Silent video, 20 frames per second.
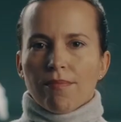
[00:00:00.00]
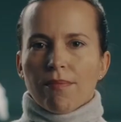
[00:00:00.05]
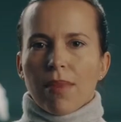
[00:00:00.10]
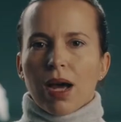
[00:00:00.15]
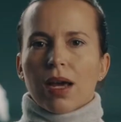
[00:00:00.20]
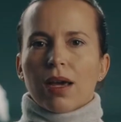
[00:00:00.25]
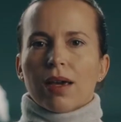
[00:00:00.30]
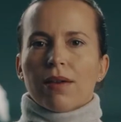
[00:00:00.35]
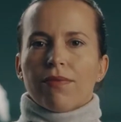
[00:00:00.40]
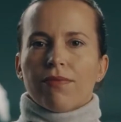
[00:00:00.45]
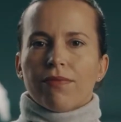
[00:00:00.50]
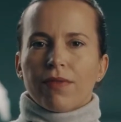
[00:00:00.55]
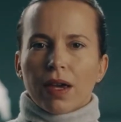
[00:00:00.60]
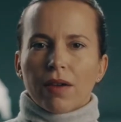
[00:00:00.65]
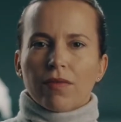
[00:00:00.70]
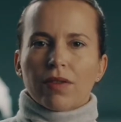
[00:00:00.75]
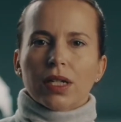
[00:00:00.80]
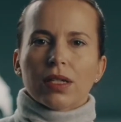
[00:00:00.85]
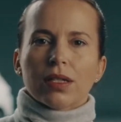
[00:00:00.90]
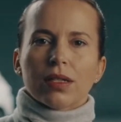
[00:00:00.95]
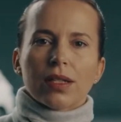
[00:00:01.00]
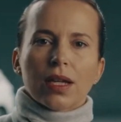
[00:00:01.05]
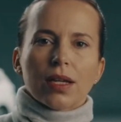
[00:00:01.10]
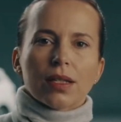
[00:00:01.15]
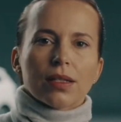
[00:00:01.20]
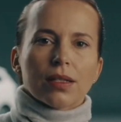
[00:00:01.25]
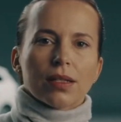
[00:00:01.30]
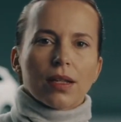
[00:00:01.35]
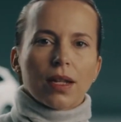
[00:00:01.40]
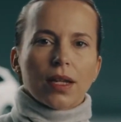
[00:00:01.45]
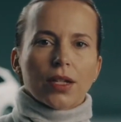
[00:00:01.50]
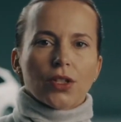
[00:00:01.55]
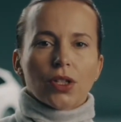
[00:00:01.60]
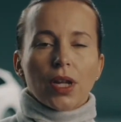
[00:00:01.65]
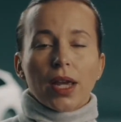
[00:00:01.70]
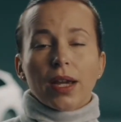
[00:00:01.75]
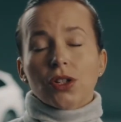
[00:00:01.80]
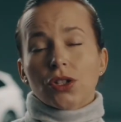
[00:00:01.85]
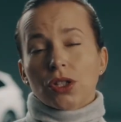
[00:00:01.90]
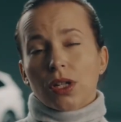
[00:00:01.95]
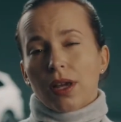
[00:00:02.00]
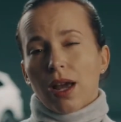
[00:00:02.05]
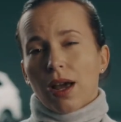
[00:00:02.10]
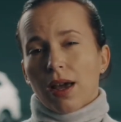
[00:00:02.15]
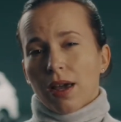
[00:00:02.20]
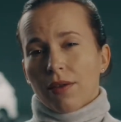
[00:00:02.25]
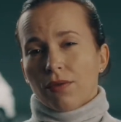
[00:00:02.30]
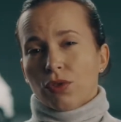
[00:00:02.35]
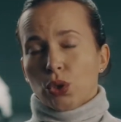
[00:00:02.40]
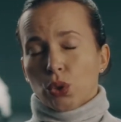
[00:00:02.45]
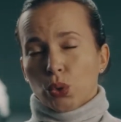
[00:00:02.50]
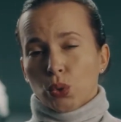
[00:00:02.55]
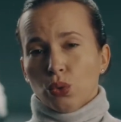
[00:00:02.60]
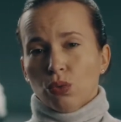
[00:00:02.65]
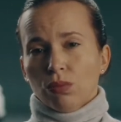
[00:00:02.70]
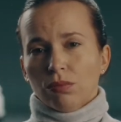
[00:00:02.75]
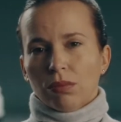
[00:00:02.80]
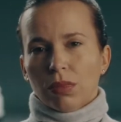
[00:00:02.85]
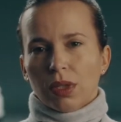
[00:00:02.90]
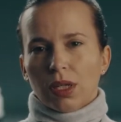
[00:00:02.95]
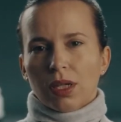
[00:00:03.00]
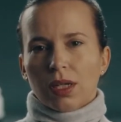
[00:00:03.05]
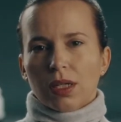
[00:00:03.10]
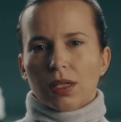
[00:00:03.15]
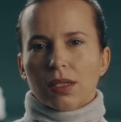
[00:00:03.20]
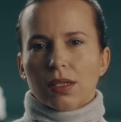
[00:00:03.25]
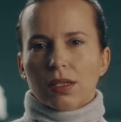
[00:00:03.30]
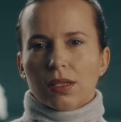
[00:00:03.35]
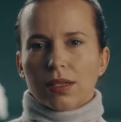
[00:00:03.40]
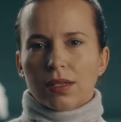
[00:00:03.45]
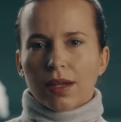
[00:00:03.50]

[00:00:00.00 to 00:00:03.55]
My favorite design selection, actually I have two. It's